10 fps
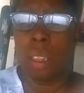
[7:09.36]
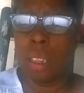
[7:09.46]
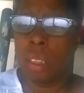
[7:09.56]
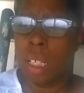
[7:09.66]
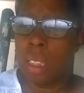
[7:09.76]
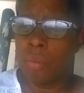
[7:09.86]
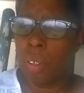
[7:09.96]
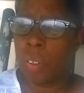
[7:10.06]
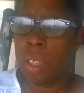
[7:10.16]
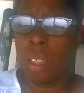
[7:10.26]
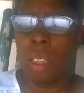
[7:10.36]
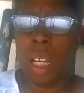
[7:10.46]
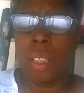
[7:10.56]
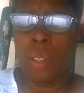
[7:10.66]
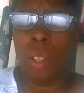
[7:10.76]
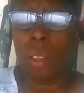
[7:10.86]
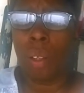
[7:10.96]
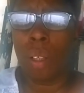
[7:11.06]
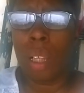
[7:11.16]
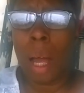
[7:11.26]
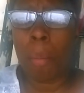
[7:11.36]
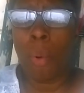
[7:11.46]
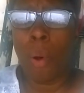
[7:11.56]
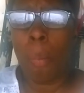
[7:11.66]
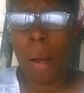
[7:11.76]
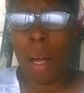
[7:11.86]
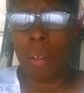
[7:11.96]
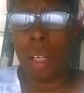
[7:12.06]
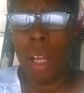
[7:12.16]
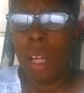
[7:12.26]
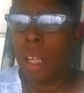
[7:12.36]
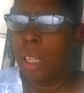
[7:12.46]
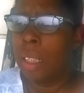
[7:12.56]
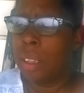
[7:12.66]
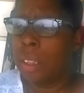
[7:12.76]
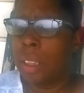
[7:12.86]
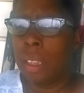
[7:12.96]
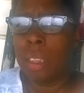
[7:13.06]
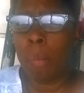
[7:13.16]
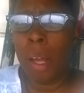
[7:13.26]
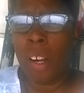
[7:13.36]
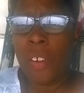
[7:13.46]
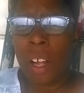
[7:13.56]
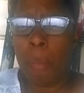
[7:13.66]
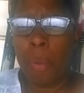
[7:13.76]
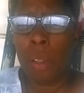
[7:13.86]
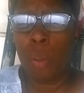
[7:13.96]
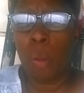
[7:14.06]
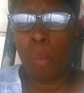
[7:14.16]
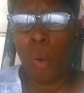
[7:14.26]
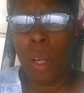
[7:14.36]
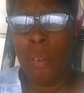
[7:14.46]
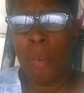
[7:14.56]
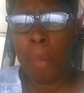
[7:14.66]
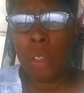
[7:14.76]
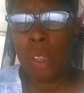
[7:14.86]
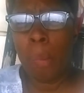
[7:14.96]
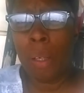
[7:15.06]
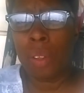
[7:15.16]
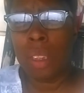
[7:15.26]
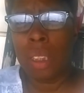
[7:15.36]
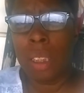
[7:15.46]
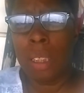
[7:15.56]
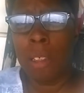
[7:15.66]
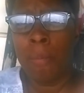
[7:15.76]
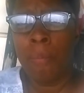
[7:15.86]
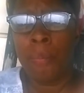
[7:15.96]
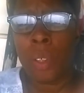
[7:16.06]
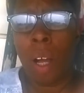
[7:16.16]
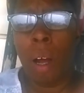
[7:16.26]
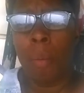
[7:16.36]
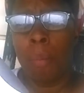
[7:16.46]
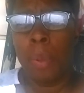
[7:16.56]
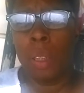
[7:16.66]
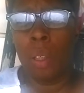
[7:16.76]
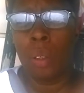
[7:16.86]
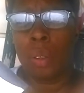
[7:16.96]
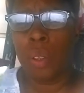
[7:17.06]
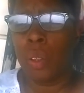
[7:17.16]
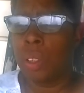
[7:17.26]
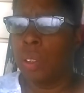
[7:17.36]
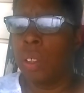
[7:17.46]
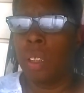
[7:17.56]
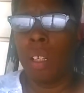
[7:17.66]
it, it tastes very good. And then you can learn a lot more about his tea. As a matter of fact, I'll put a little more information about the tea um, below so that you can